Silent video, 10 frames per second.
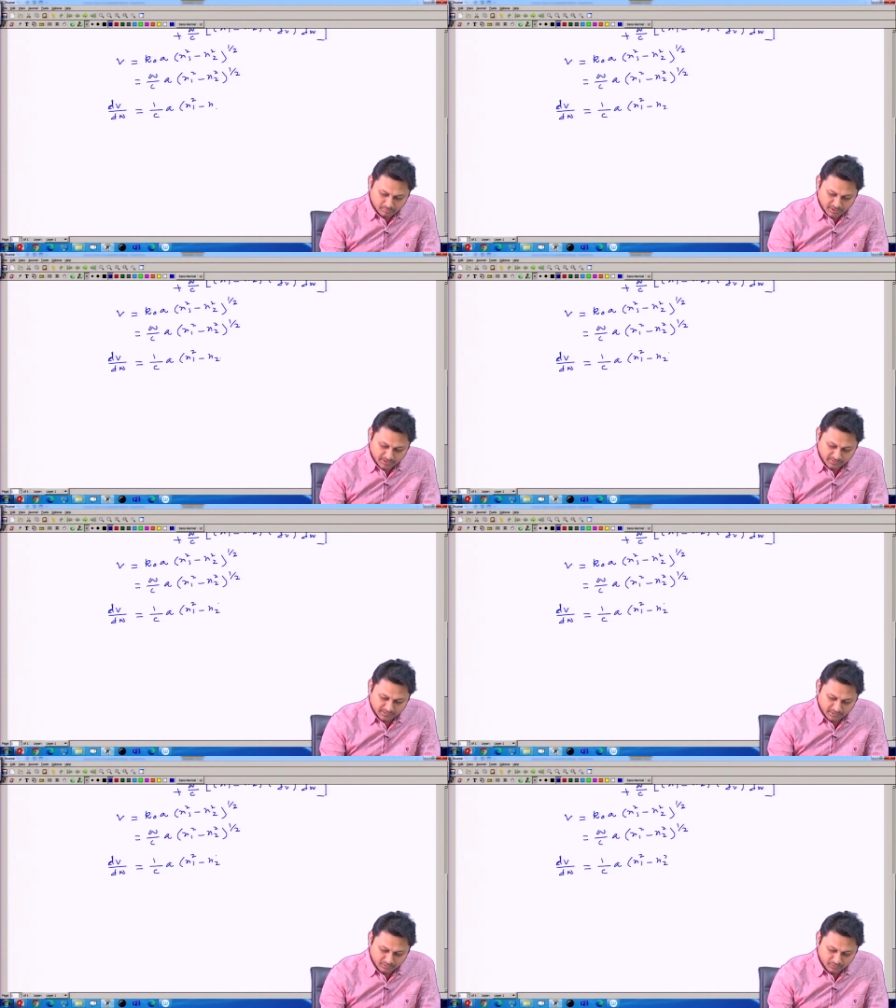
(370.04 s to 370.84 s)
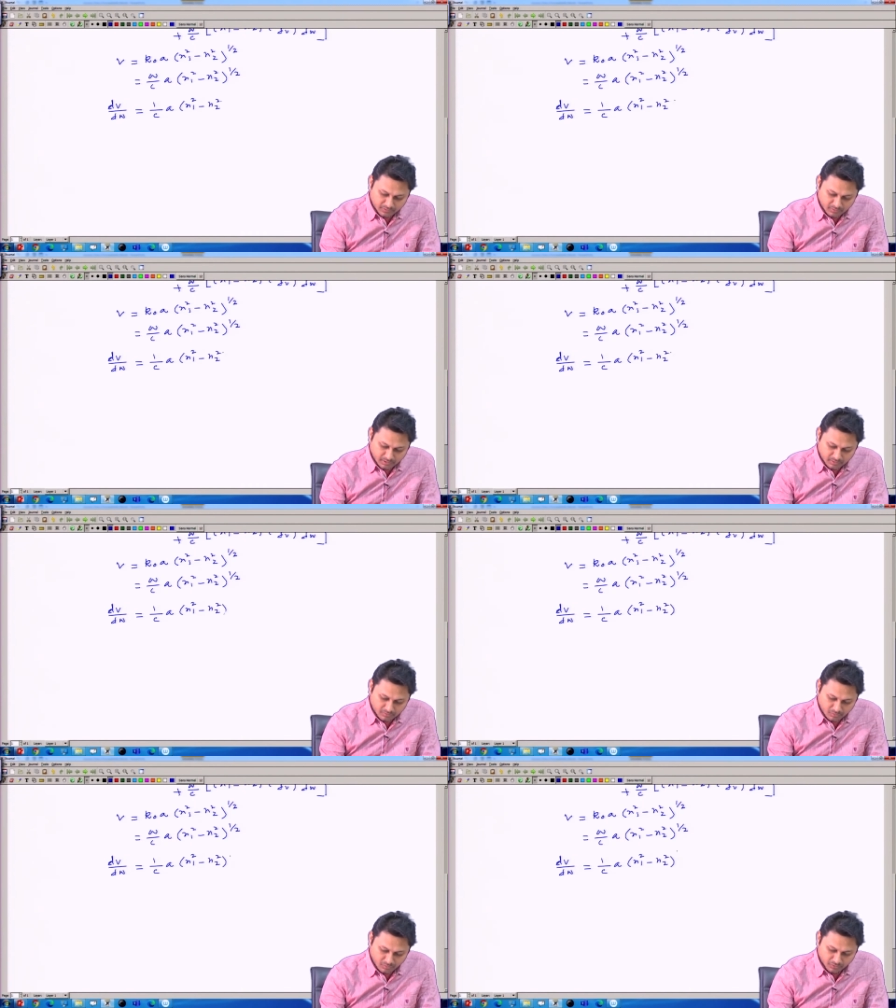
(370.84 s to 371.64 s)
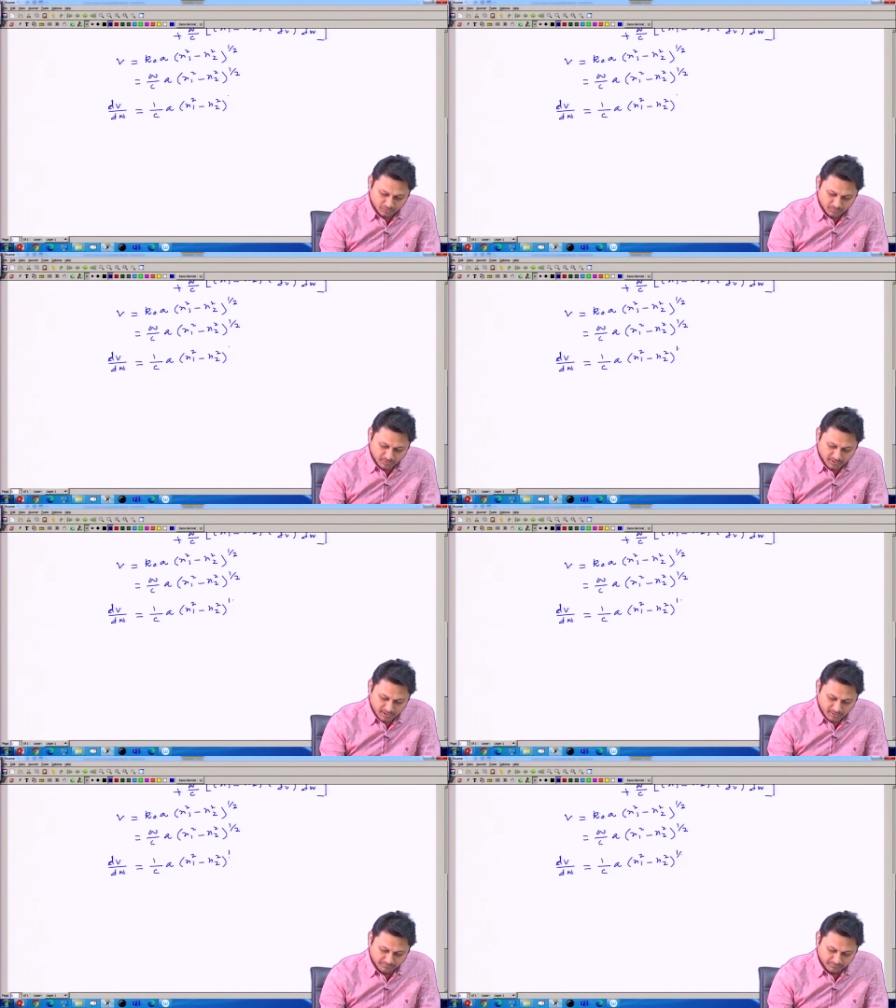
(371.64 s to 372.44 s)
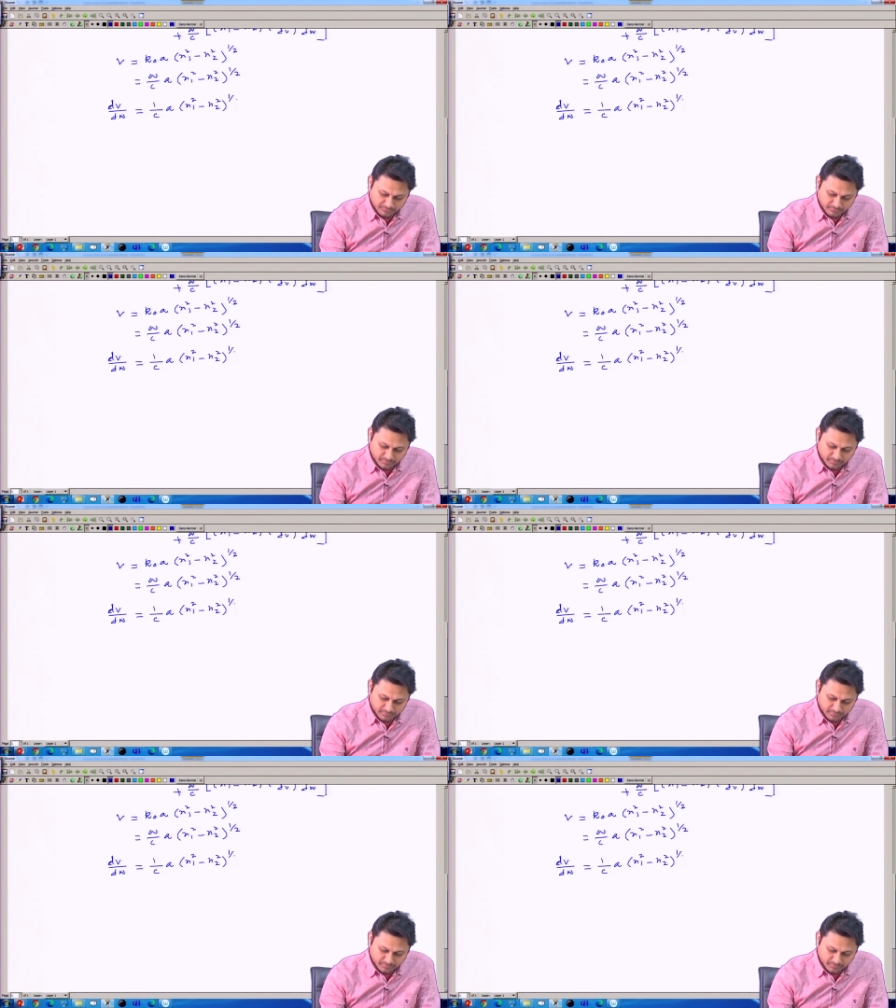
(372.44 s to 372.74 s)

minus n 2 square whole to the power half.